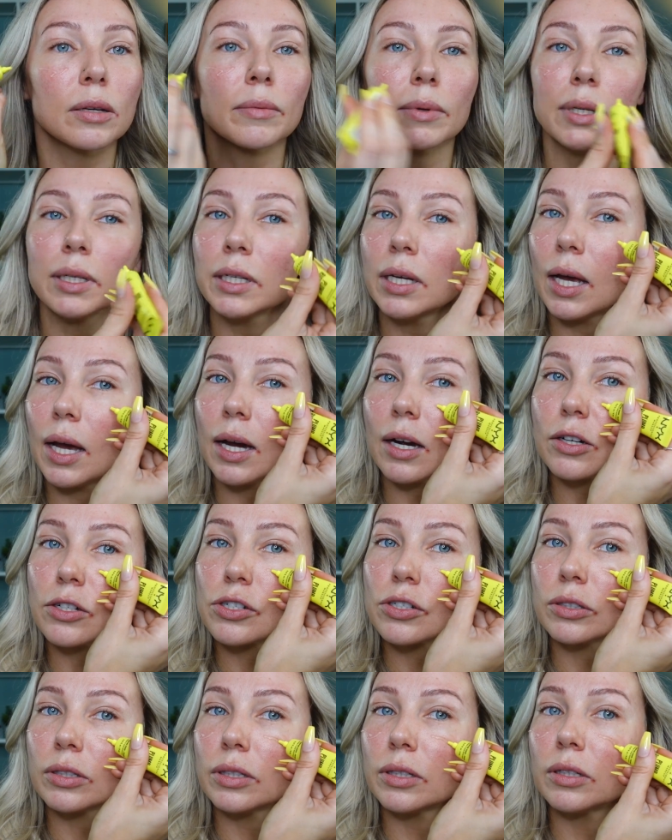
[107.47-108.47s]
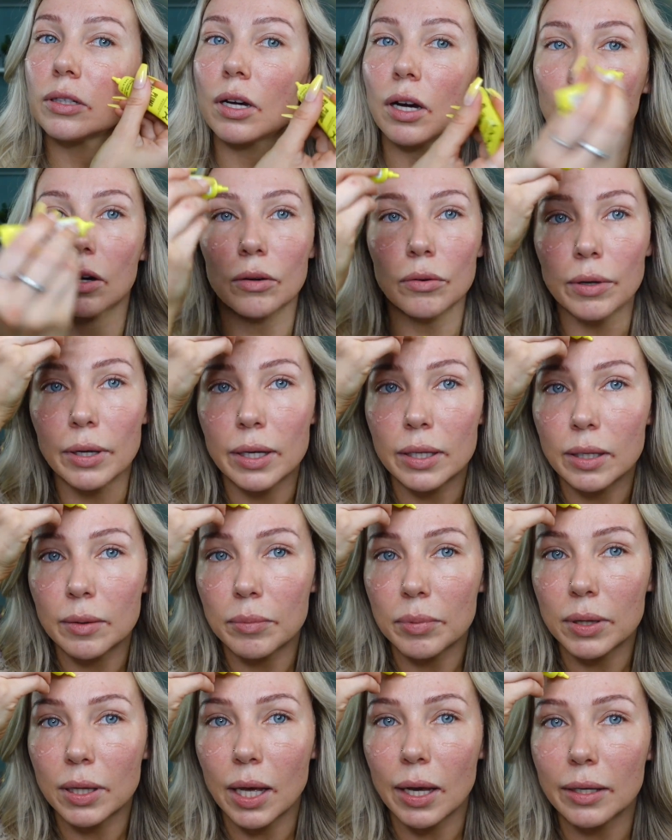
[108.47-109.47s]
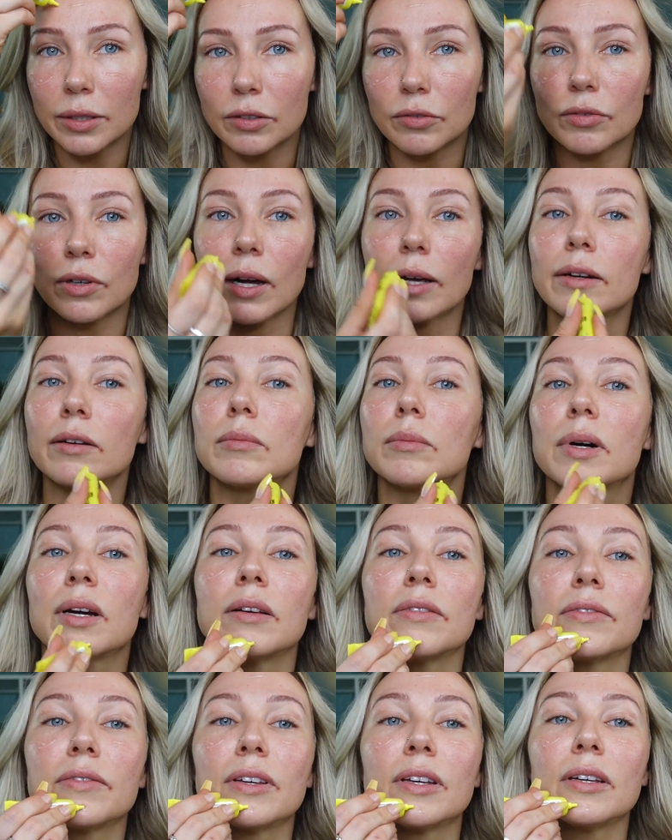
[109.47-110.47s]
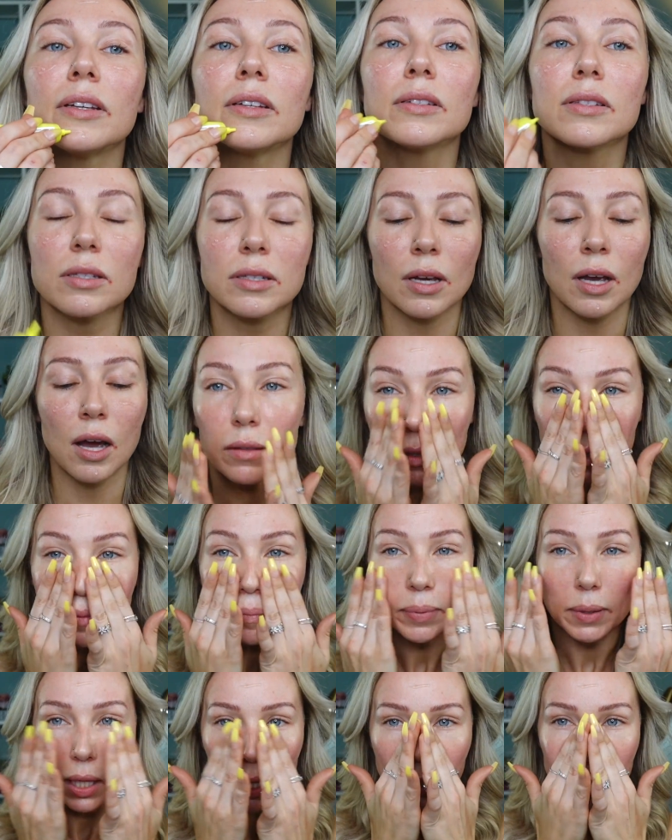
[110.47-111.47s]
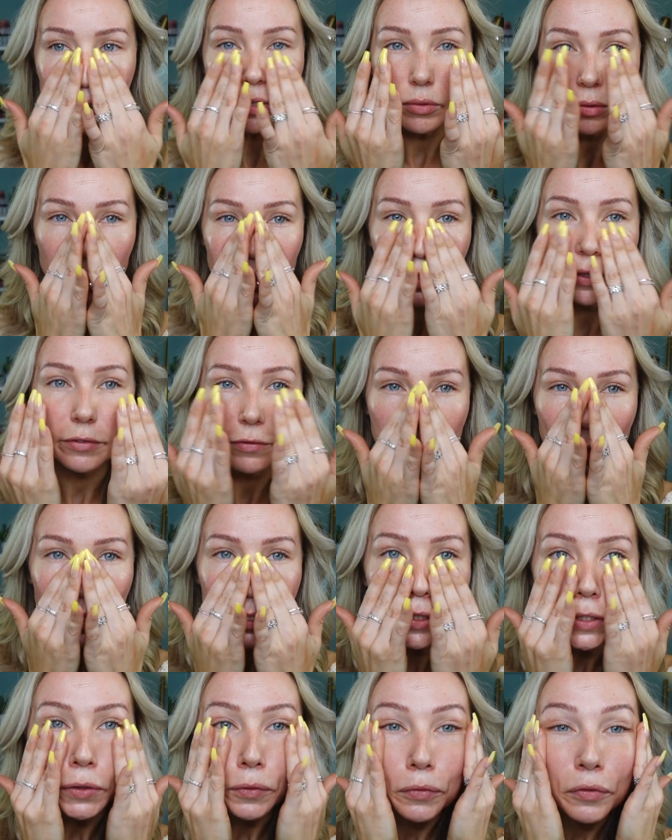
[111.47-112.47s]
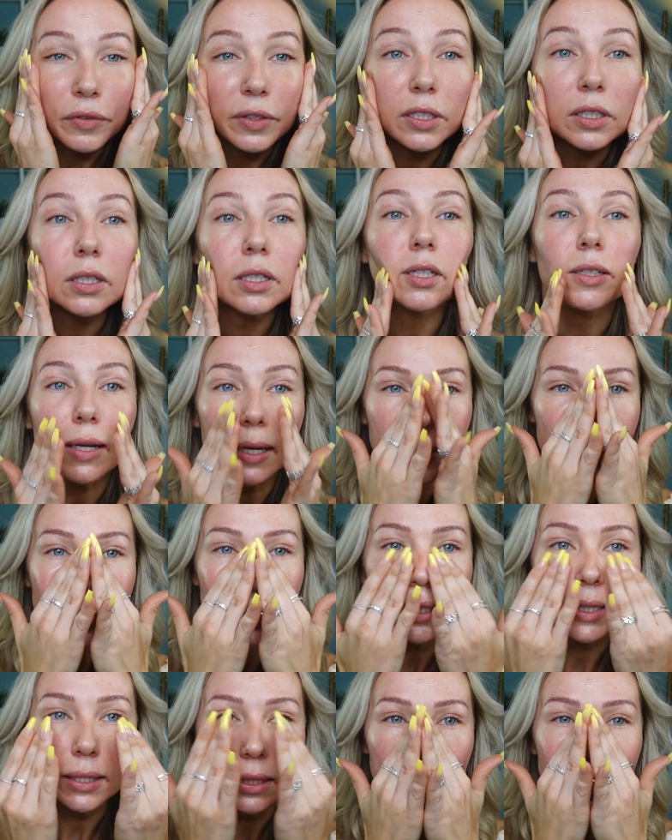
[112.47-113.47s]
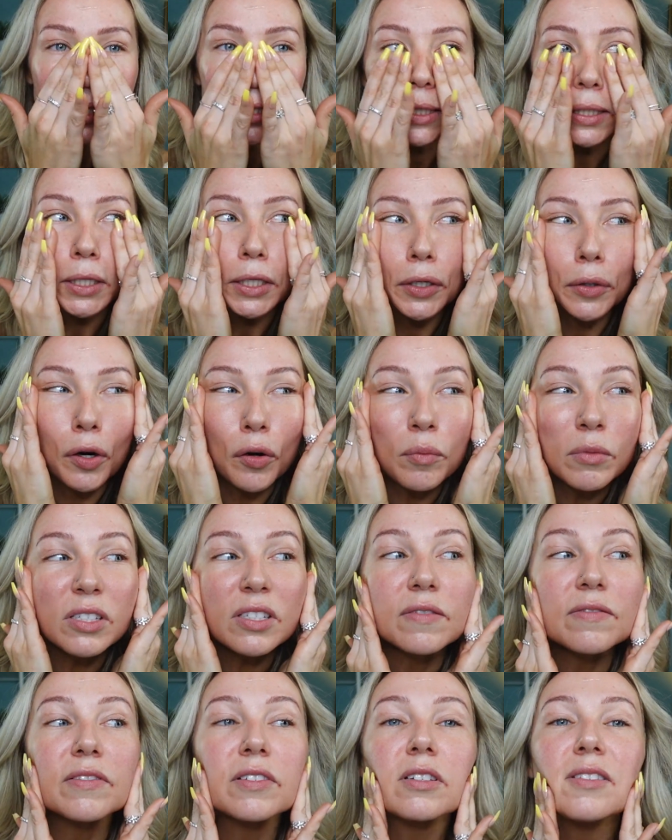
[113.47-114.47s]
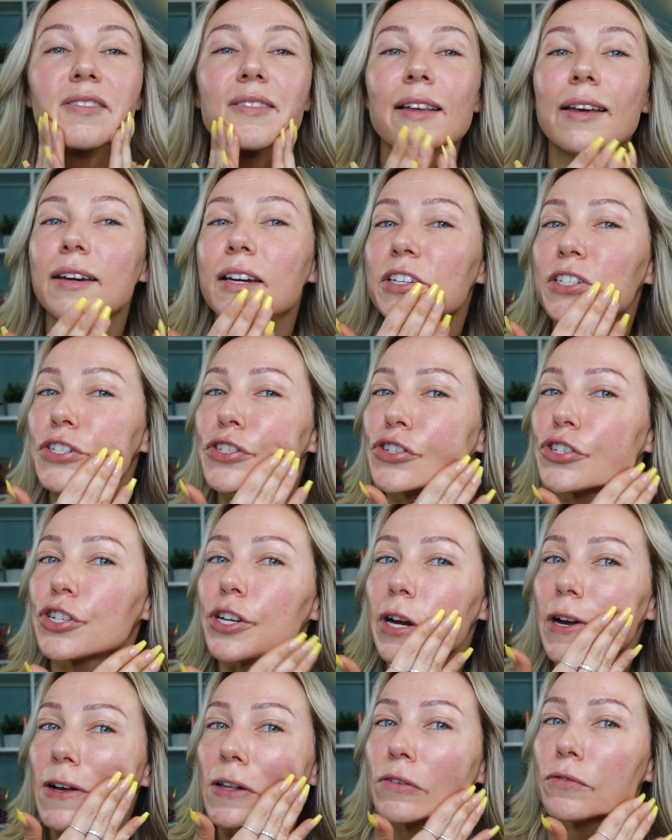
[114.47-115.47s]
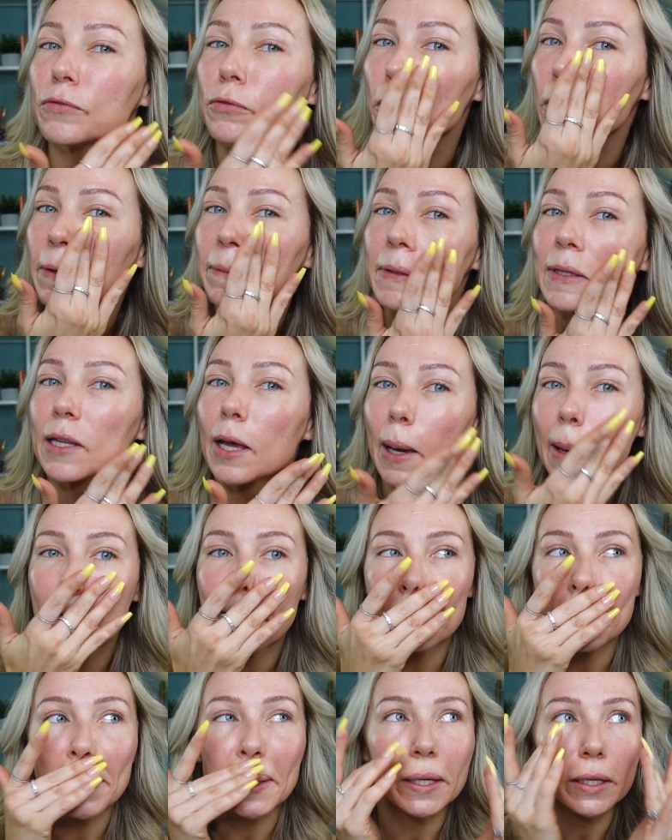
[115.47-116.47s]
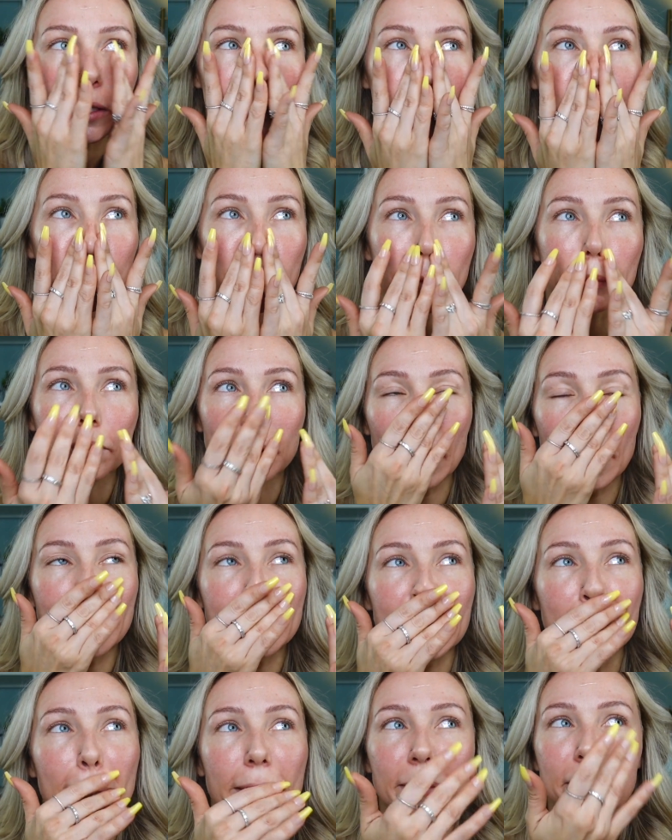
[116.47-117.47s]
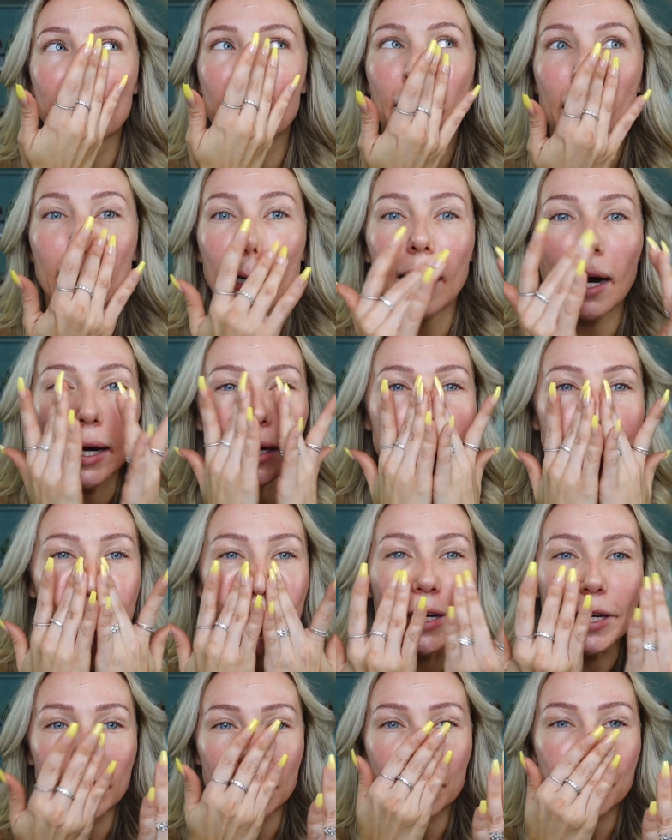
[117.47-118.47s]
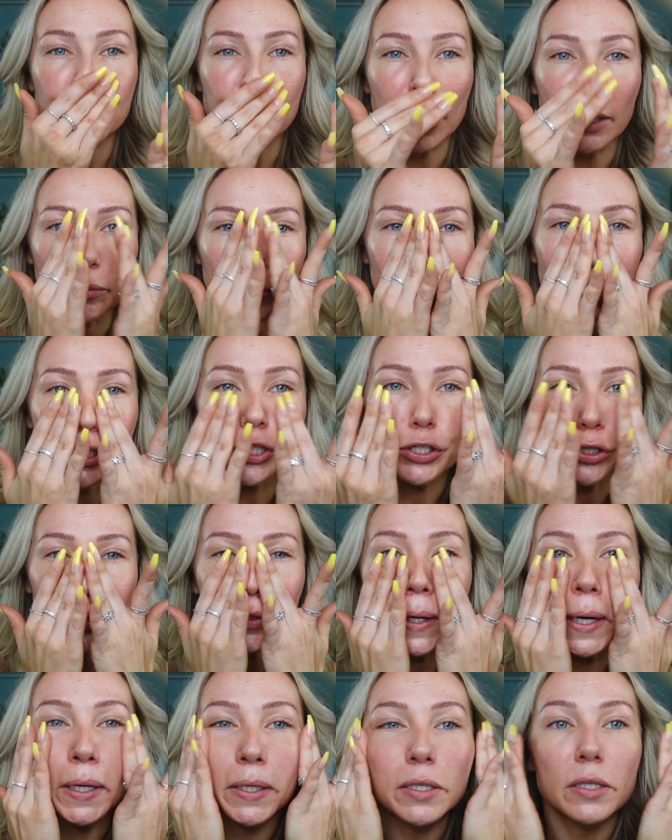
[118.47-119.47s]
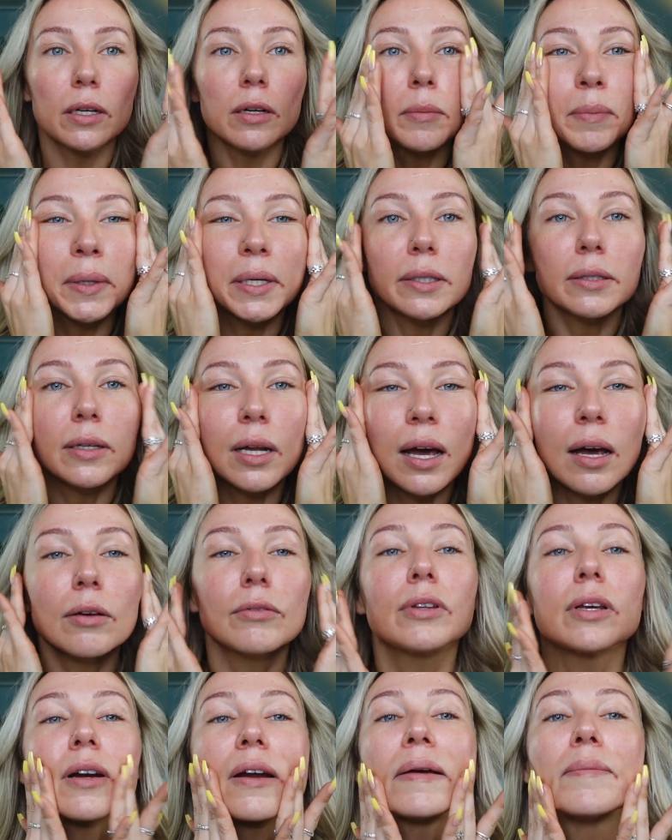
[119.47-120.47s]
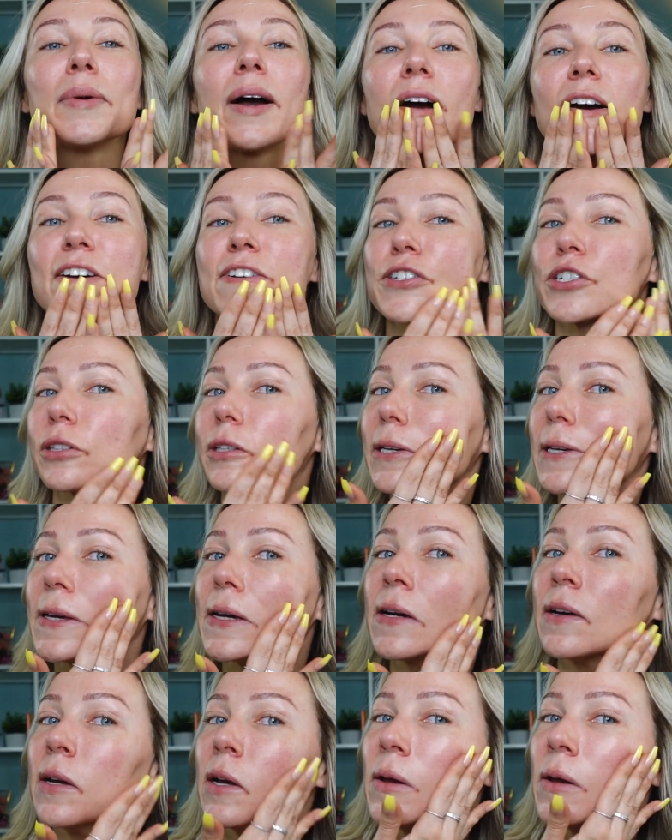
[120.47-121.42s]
I'm going to actually go and apply it right on my face. It applies on the face really nicely and easily. It almost feels like a gel formula, like you would apply the hydrating gel moisturizer. But now that I'm actually